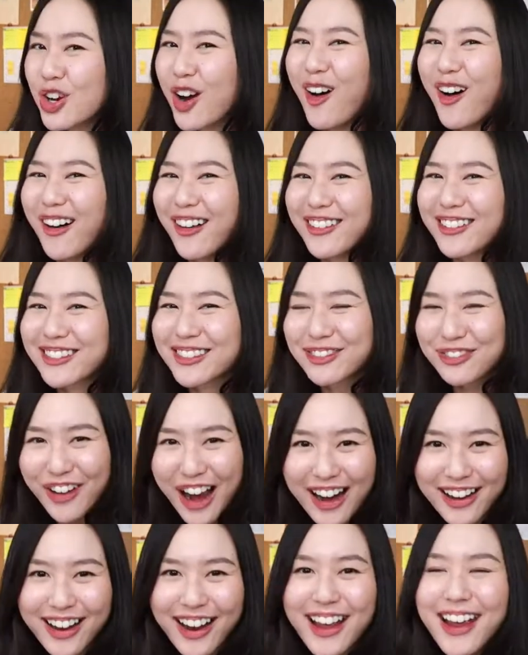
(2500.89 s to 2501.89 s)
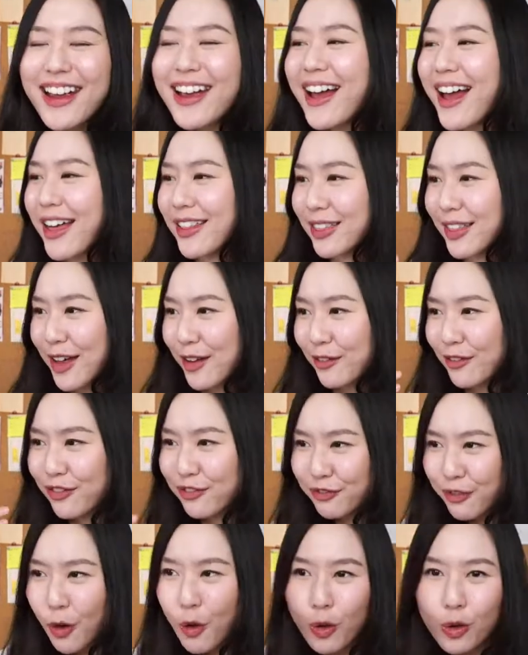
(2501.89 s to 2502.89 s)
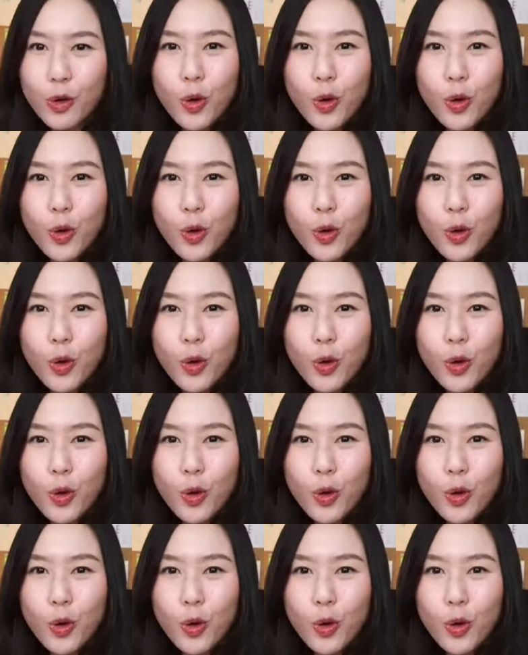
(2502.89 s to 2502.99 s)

on Friday and then full